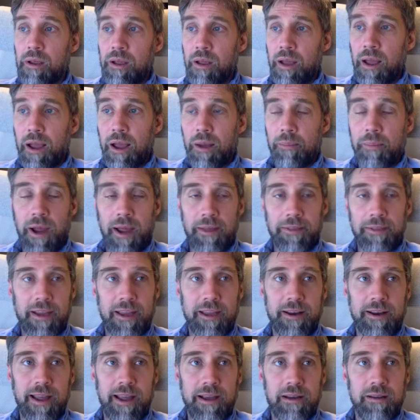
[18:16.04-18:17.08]
And the
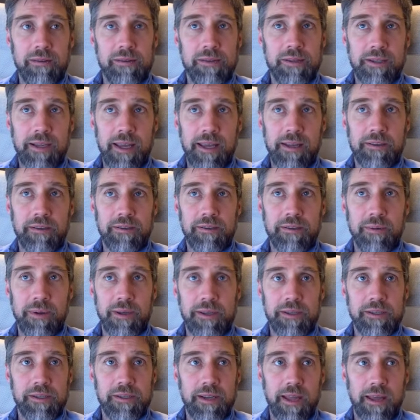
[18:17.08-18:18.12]
canals tend to
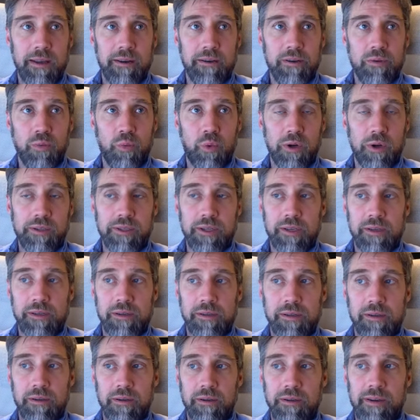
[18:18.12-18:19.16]
extend what
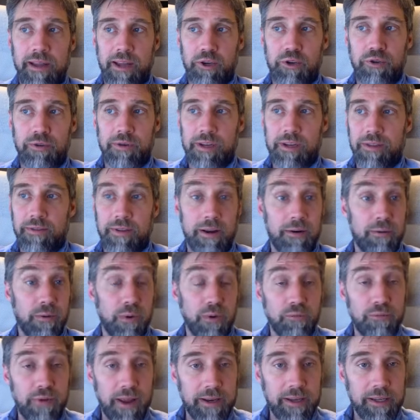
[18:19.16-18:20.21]
is naturally there
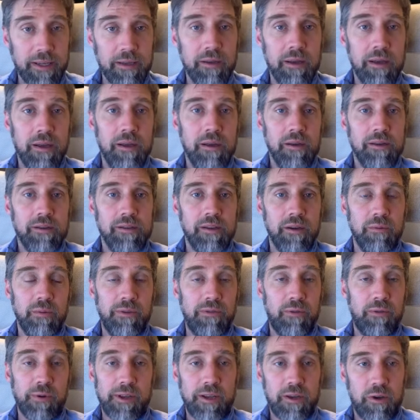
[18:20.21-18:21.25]
already. So we've
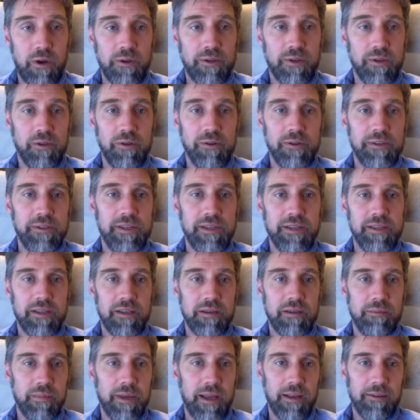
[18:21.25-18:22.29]
already got a good
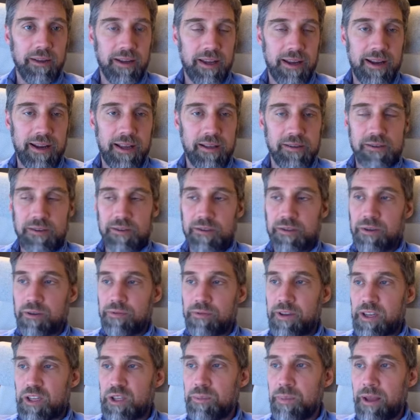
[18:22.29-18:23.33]
system, and the canals just sort of
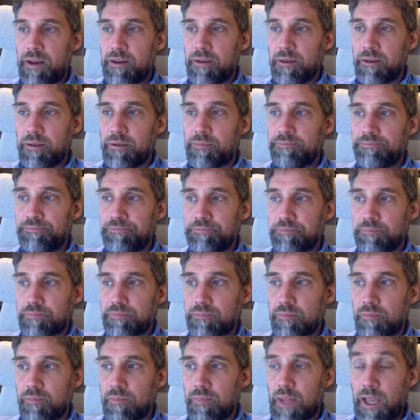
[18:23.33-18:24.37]
expand
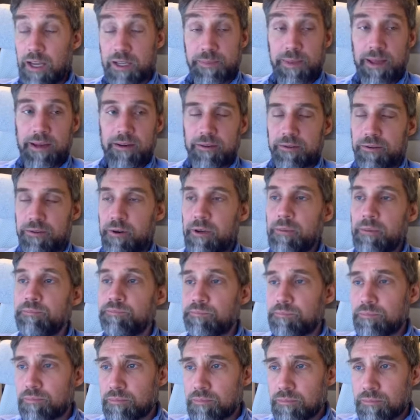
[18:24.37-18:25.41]
it, sorry.
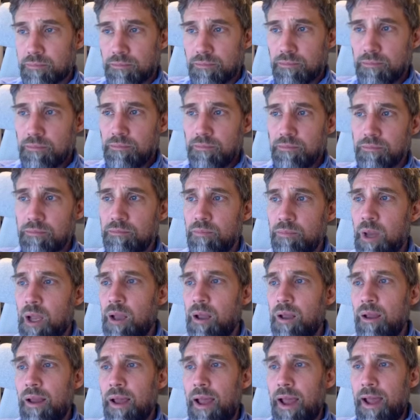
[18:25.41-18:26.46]

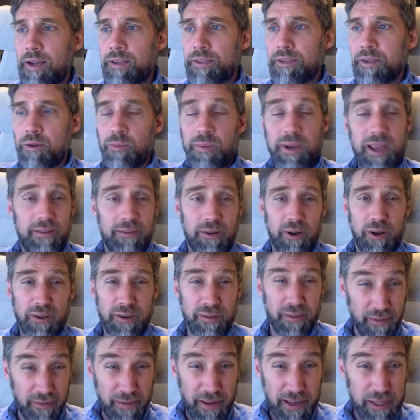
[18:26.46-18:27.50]
And so we have a lot of
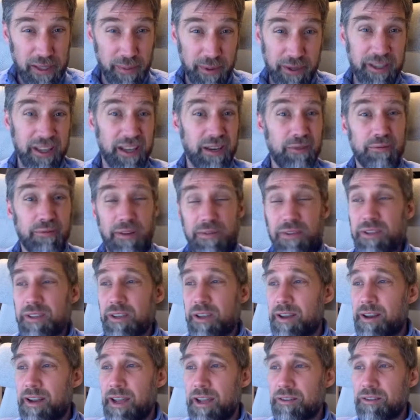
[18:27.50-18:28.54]
investment in rivers and
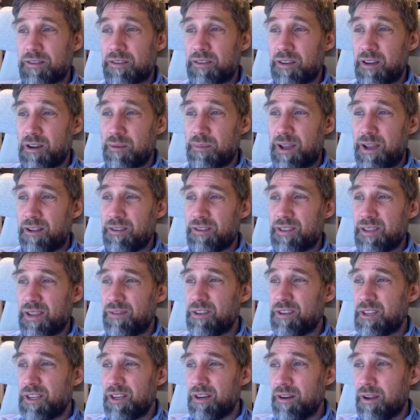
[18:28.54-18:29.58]
canals until about
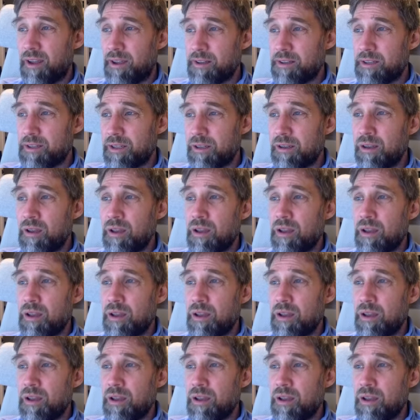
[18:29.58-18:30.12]
1790.